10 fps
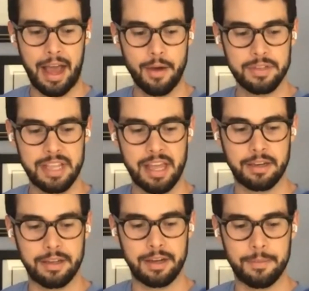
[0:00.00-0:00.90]
How is that
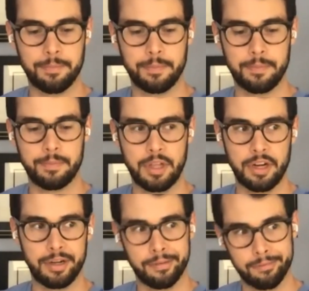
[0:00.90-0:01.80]
going
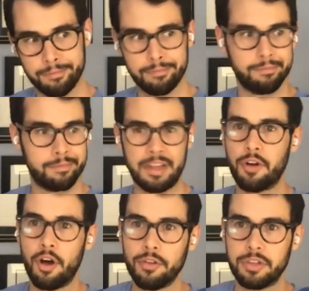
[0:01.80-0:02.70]
to
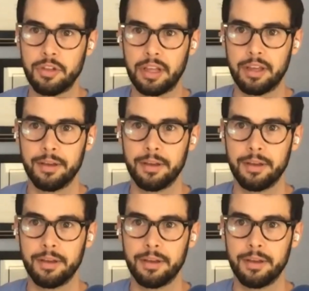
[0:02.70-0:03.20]
evolve, do you think?